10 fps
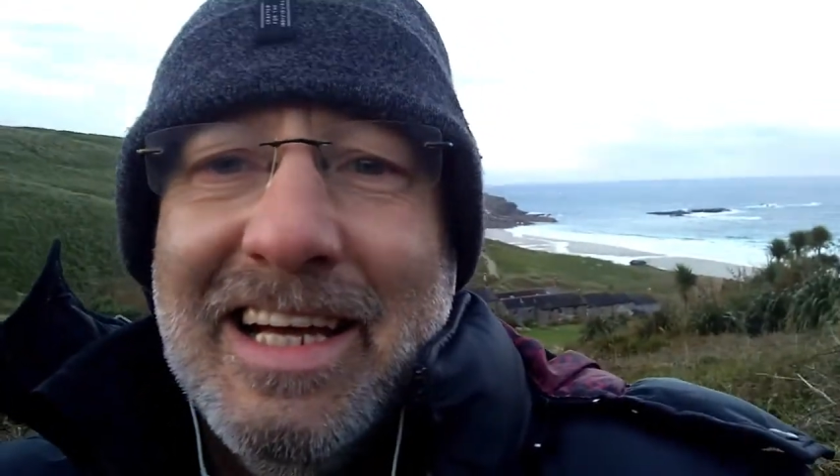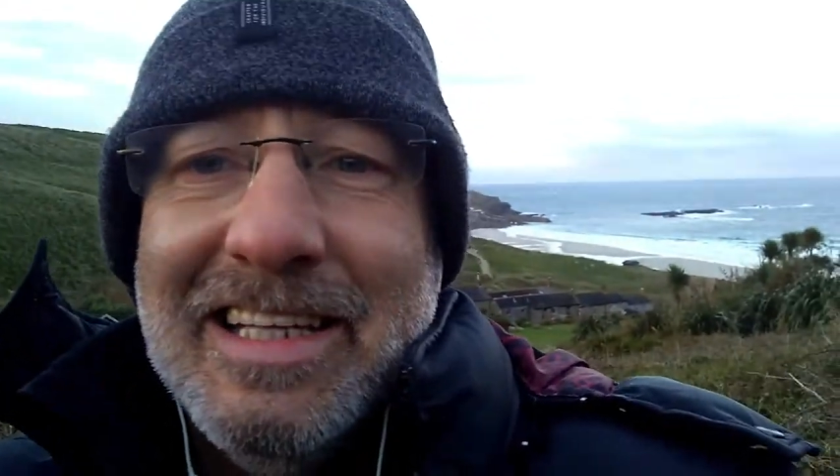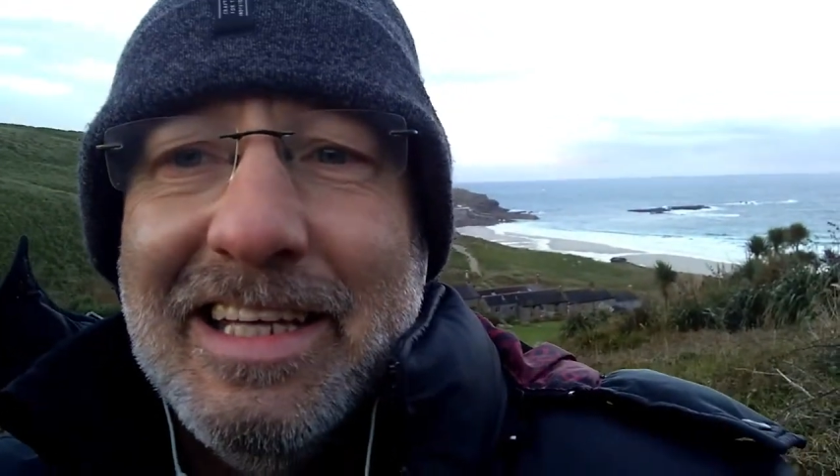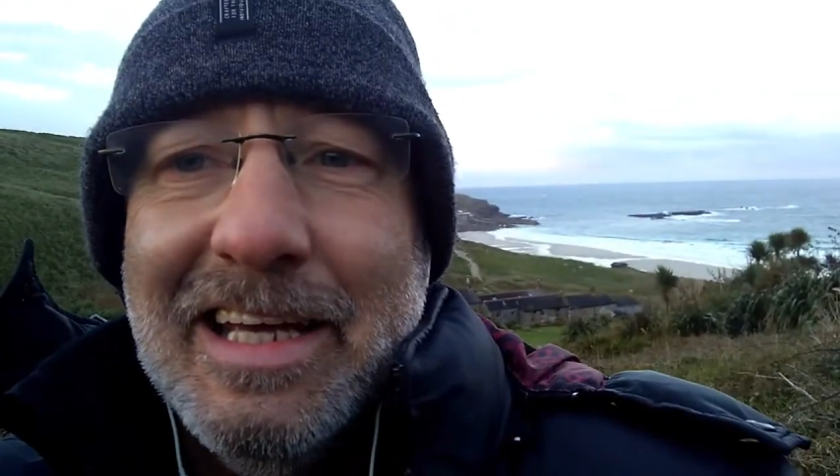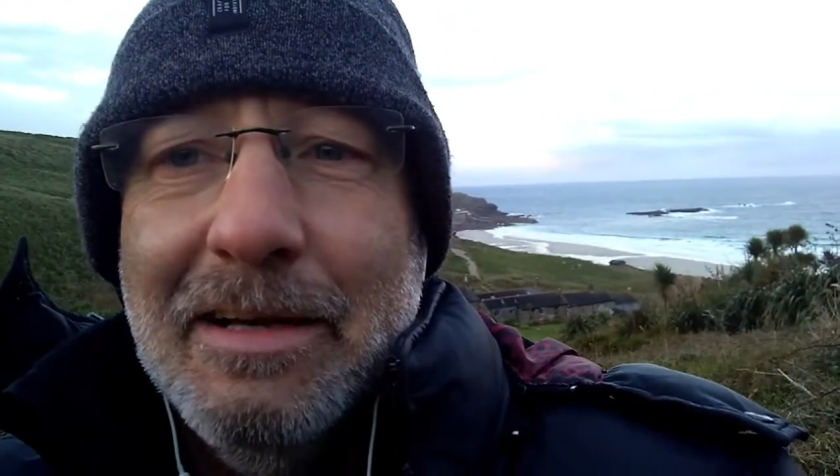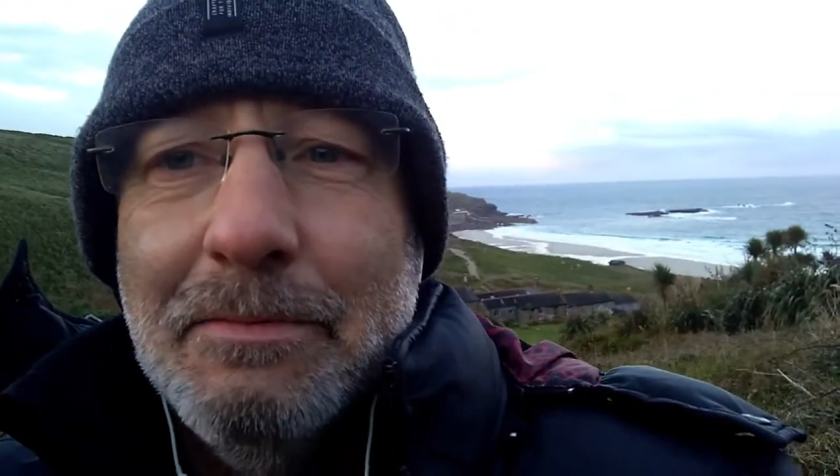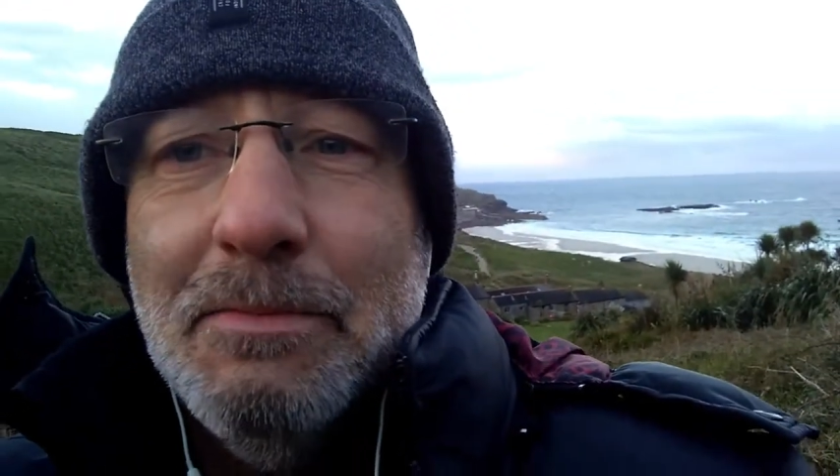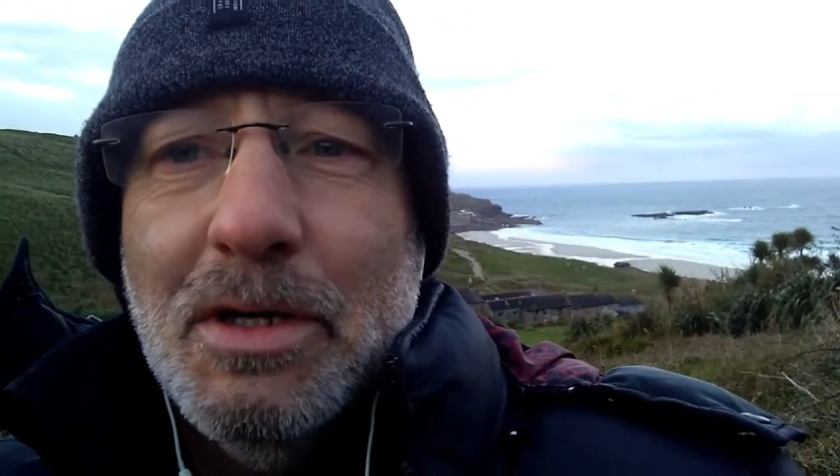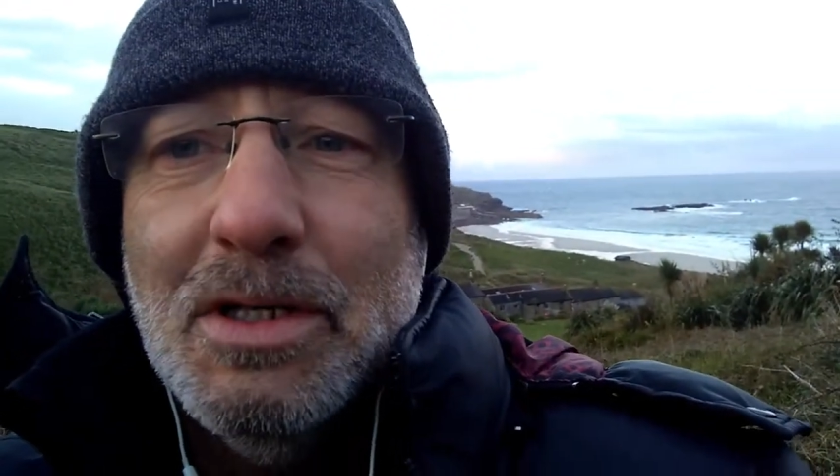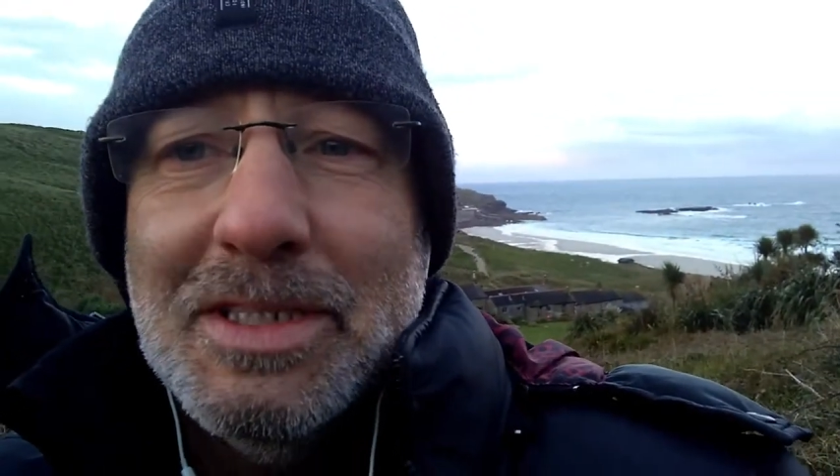and you get
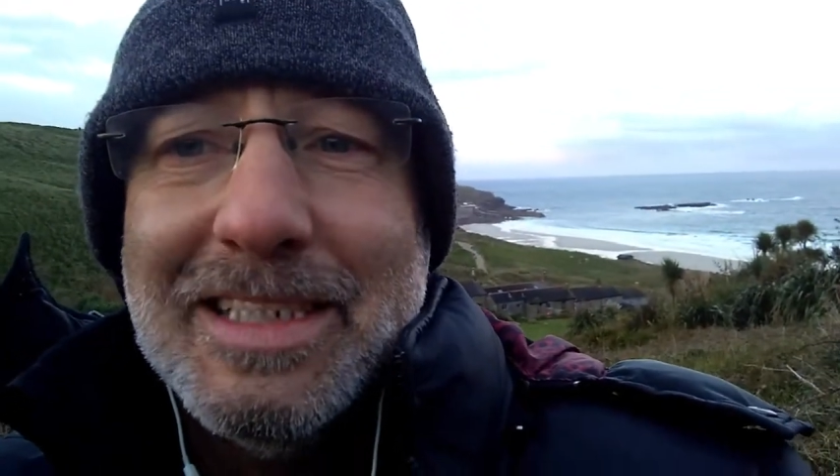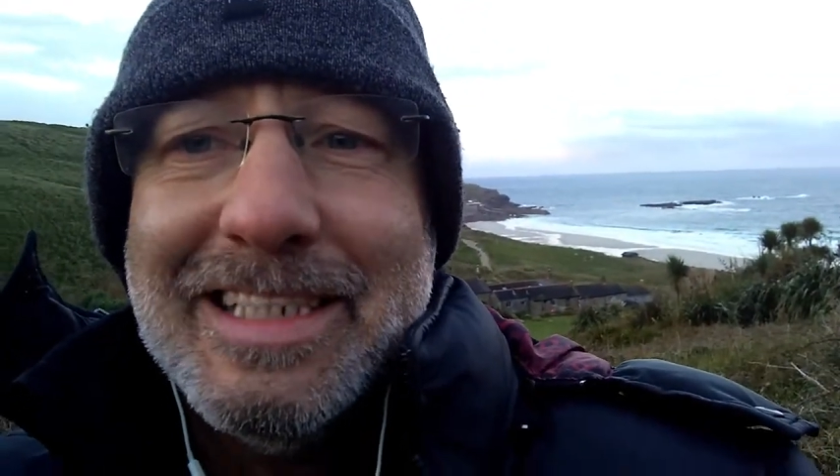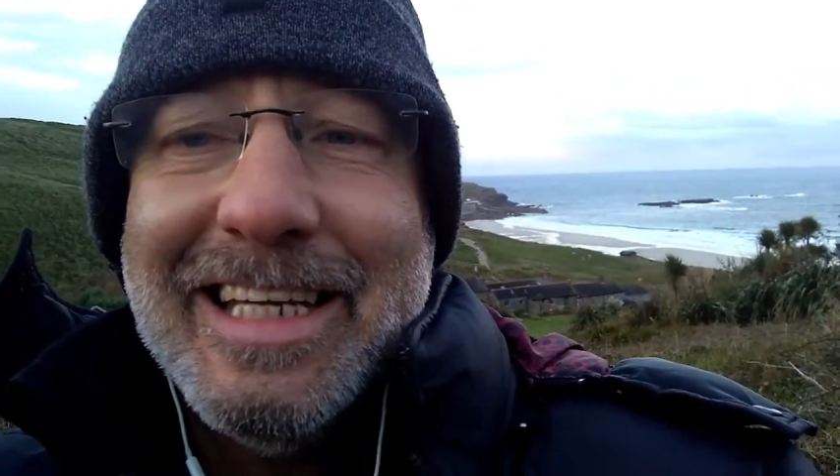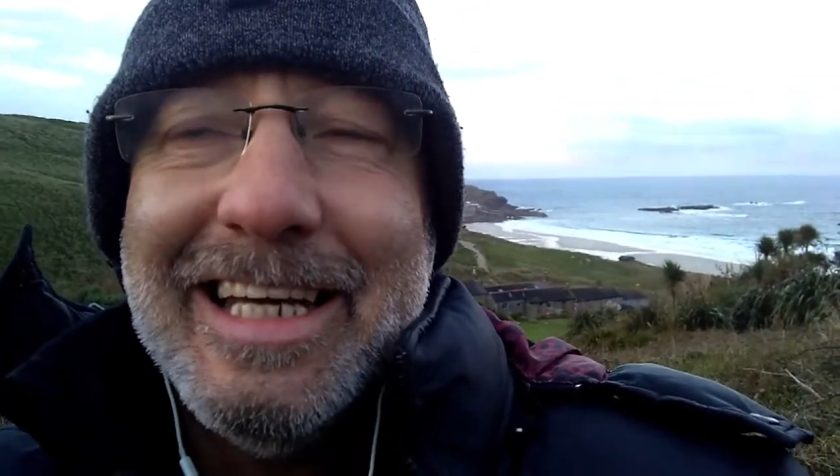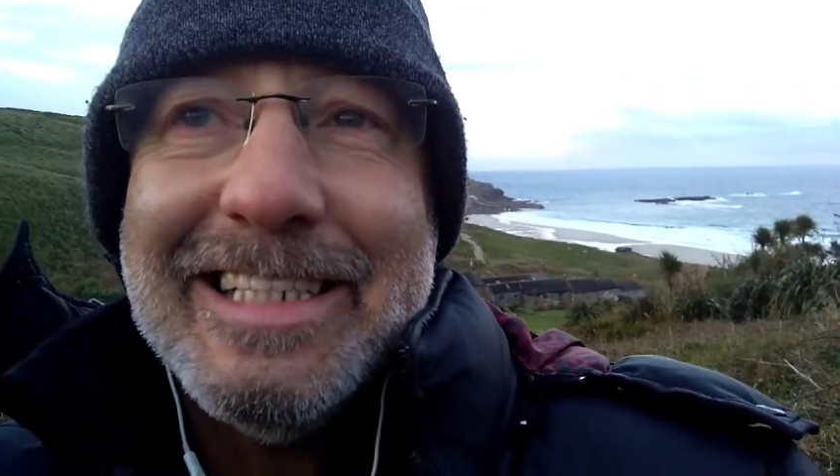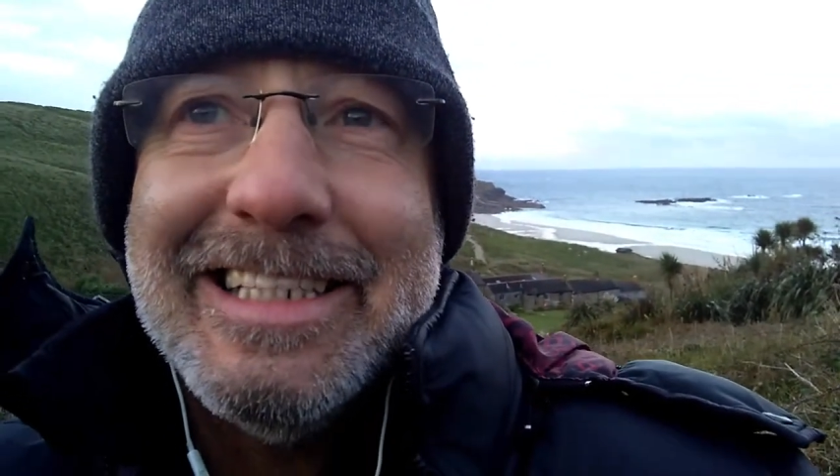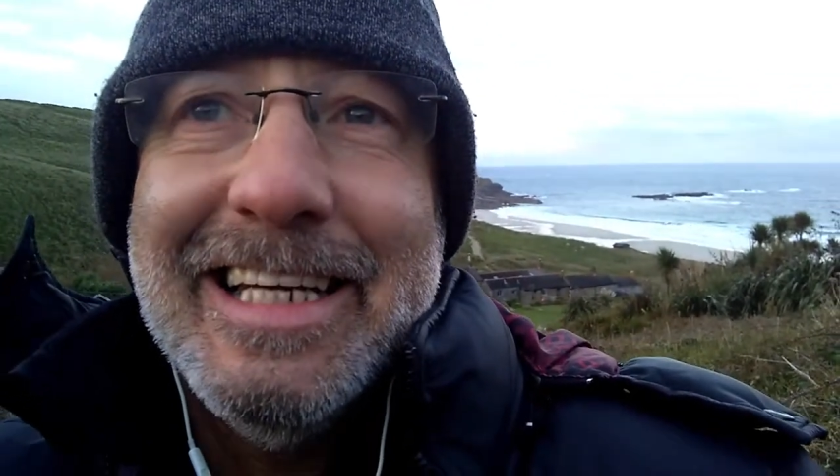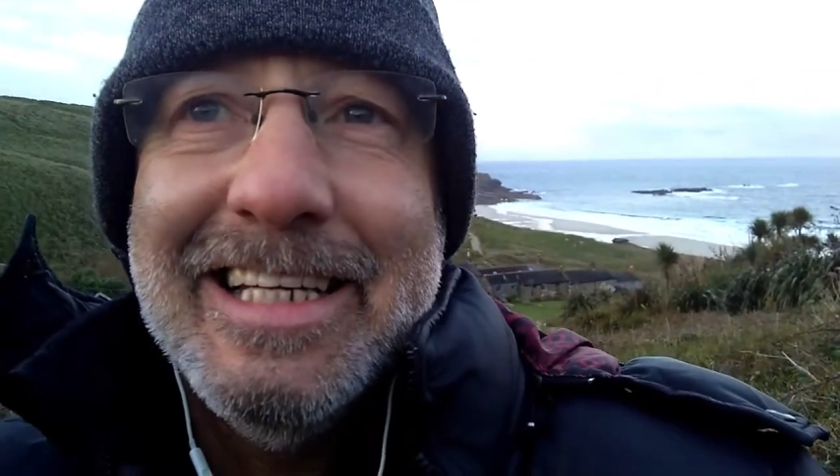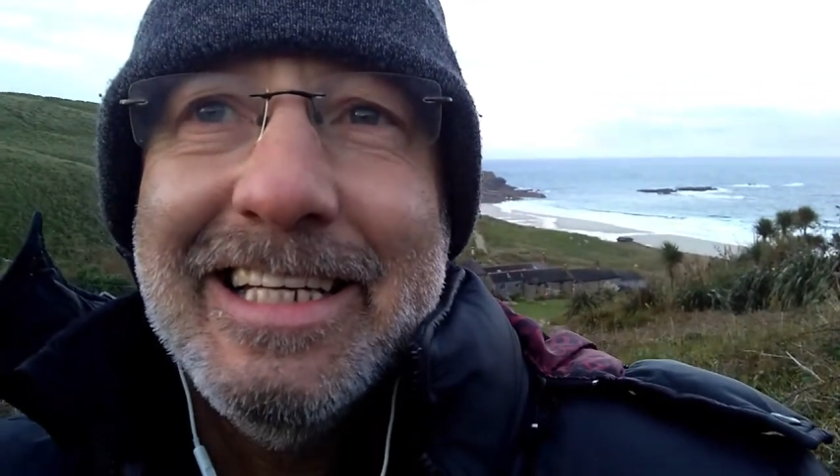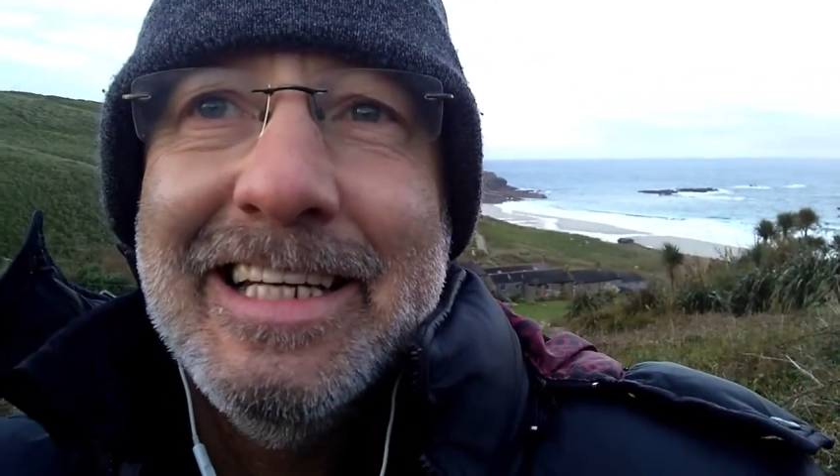moral distress.